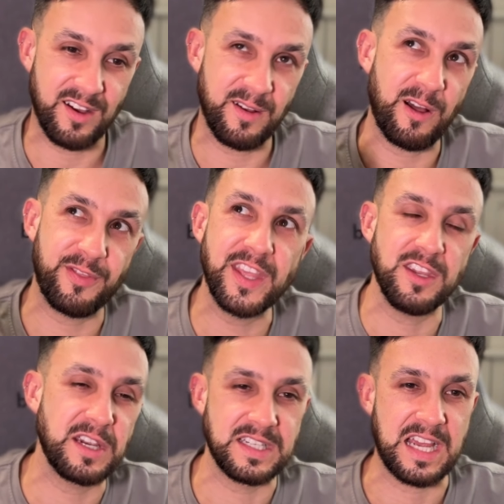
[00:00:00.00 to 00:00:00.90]
I think
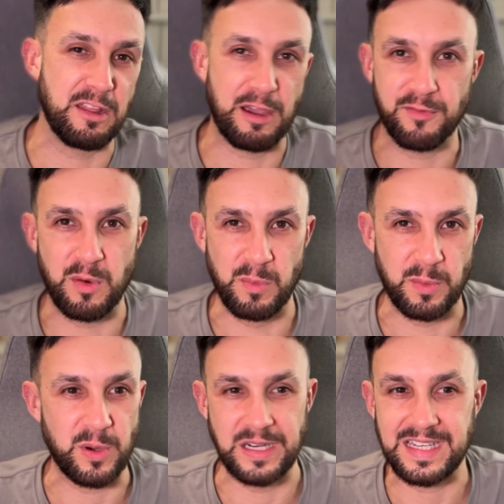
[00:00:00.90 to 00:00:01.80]
you can tell that from the
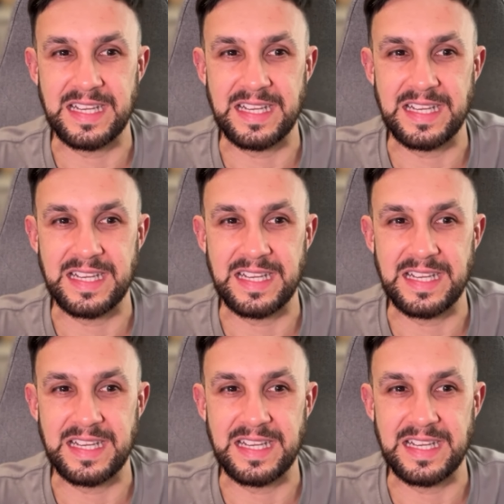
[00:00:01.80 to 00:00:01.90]
price.